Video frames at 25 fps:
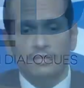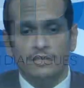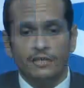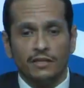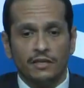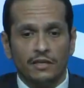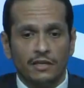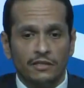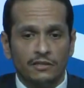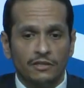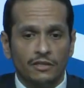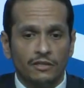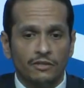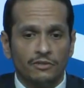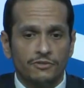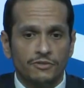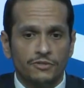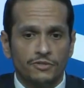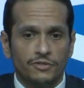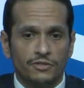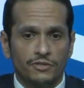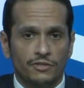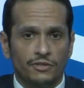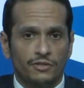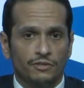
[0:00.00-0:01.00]
Qatar
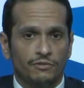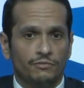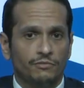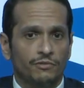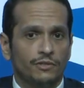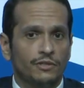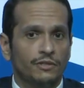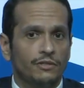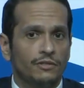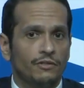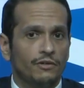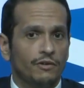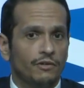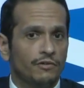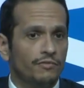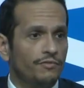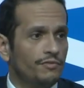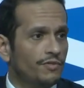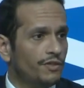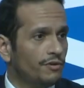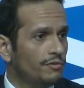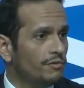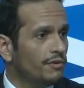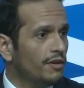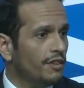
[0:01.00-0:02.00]
considered one of the
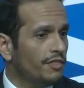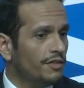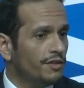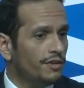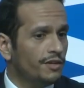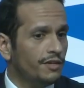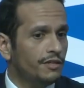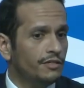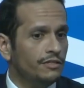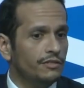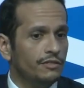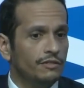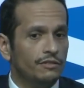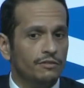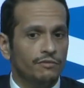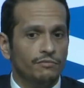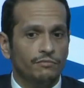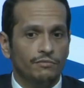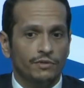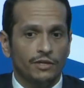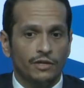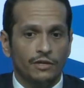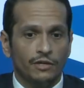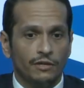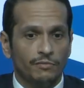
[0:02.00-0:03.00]
wealthy nations. We
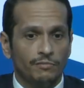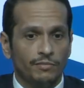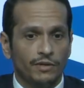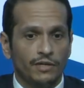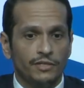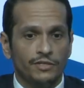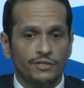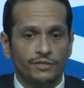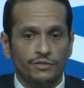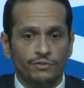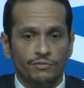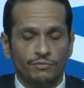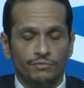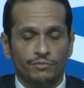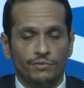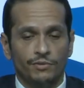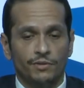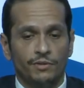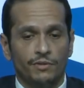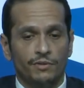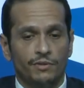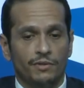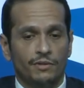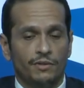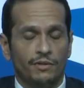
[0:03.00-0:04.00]
are blessed with.
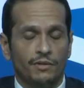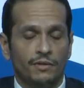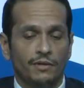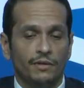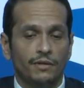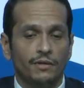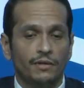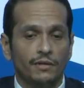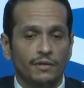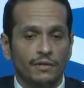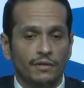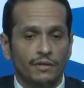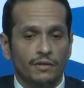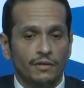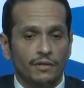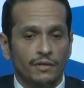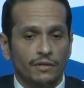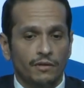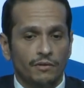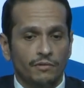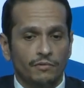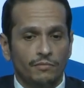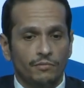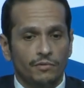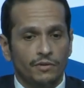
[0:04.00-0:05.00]
Uh,
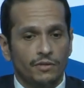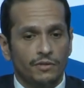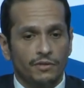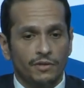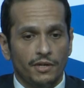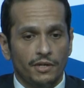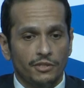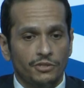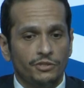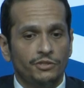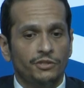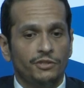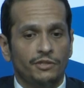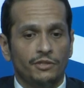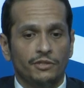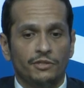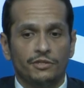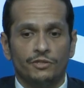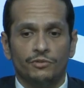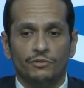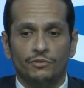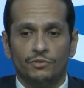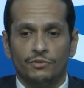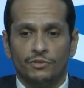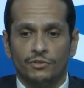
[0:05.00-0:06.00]
with natural
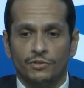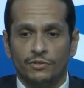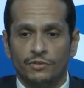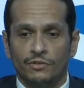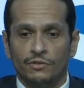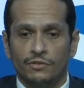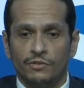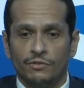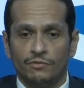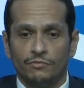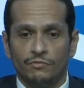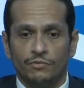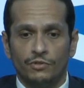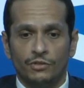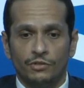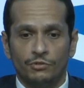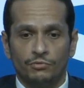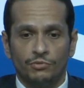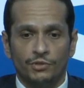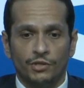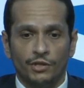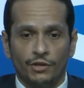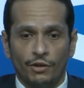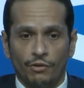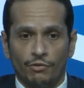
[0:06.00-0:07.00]
resources, which we
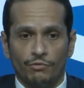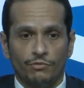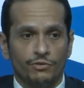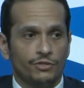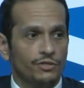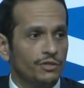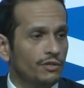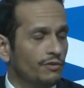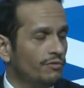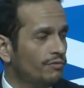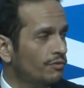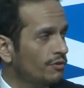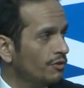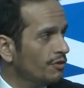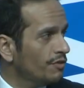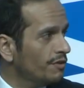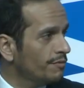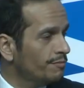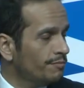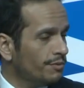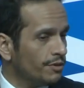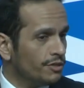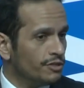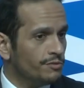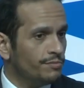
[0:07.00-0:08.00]
are using for the
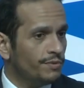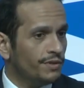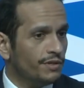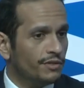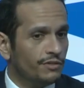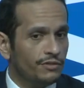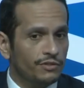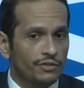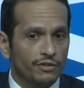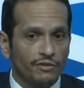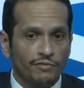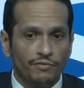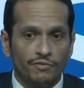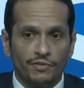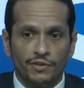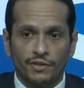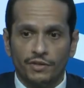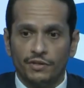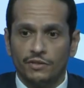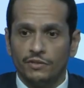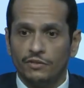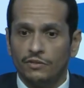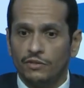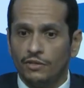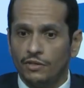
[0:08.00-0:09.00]
prosperity of the
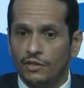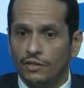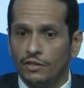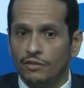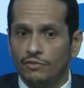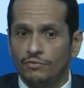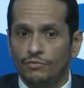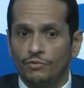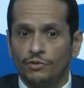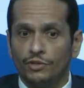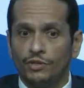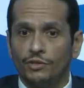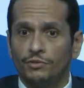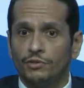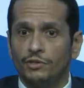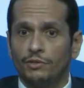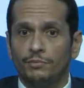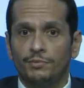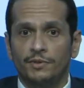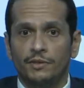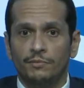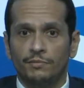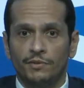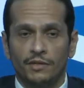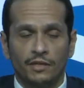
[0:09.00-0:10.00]
country and for our
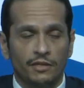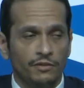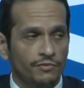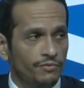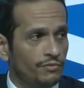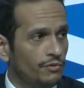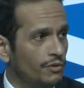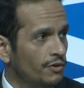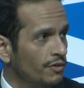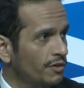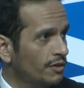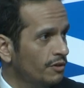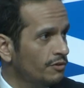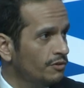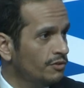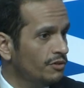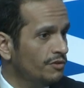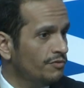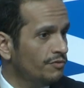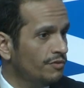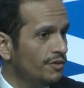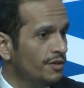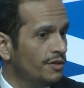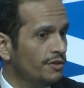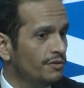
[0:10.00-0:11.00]
people and for the good of,
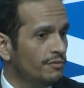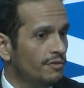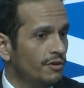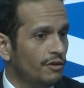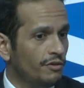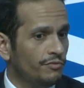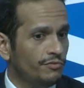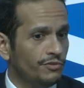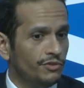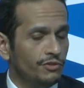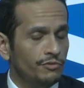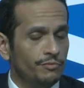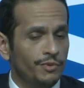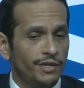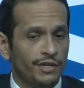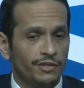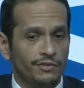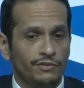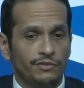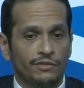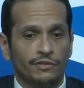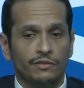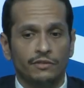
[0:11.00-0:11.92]
the, of humanity.